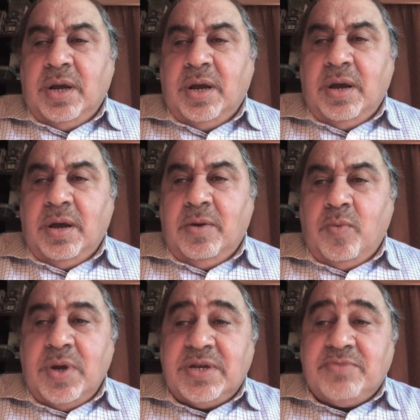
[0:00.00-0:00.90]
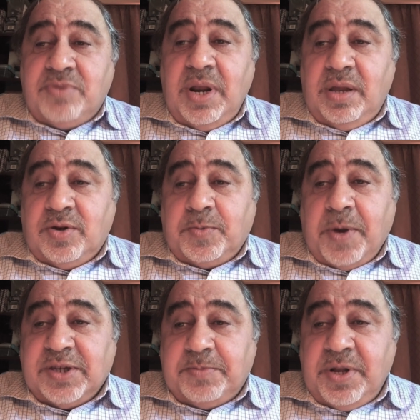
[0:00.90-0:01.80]
was really the
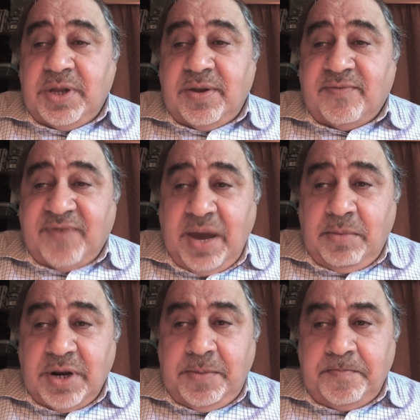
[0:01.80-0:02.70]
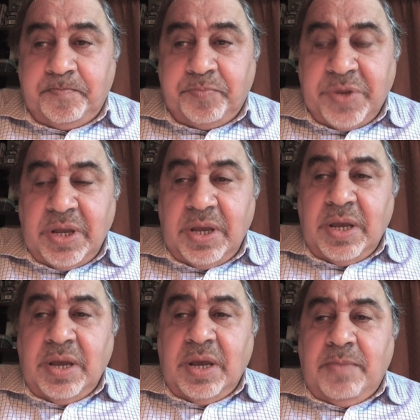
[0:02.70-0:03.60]
responsibility of the family,
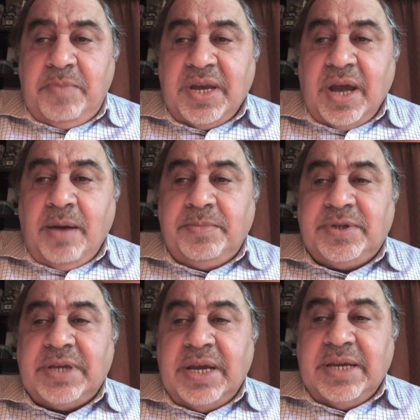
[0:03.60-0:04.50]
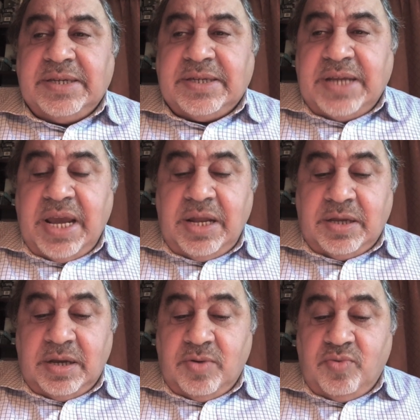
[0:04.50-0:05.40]
becomes a
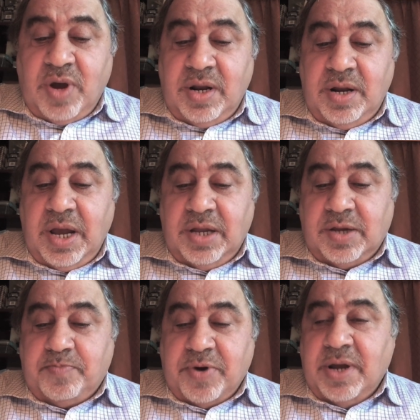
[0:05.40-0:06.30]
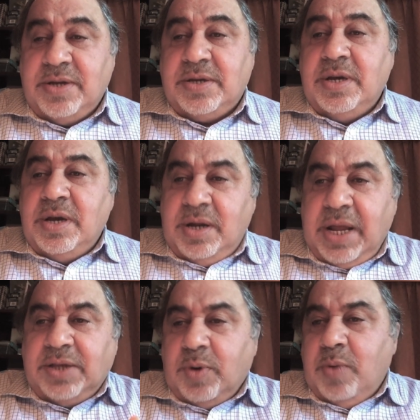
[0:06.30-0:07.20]
state-run enterprise. And
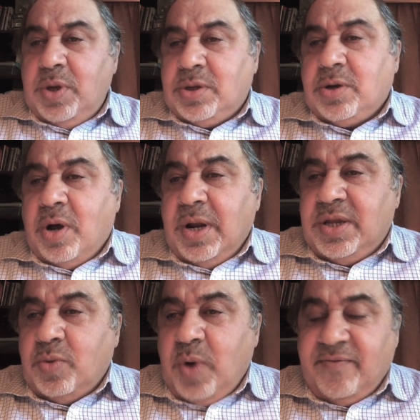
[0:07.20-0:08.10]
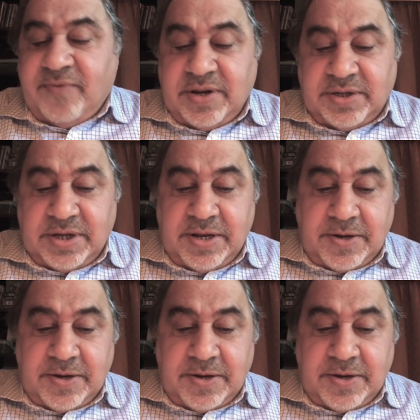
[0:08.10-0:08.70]
that's why we call it the welfare state.